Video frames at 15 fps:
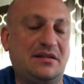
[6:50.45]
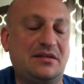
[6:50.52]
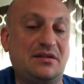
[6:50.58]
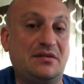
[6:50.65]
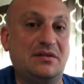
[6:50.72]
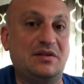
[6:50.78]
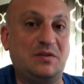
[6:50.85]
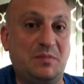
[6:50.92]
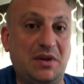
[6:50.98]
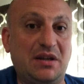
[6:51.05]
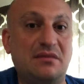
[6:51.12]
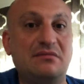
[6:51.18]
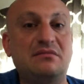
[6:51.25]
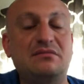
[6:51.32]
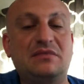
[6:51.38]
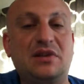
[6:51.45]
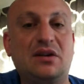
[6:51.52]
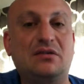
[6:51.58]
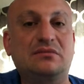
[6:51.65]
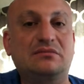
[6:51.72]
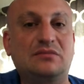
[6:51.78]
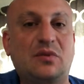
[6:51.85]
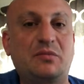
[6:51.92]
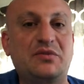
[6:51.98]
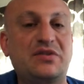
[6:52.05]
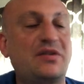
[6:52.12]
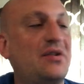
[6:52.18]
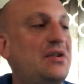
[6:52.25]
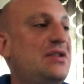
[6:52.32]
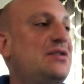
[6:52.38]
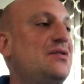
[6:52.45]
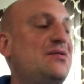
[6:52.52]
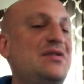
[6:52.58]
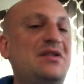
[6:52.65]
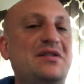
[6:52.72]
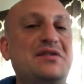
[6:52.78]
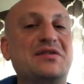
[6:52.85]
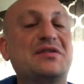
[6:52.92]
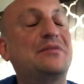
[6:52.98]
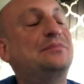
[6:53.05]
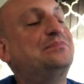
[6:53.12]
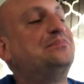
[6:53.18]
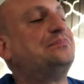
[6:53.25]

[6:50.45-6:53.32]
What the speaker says: So it's been, almost 32 years.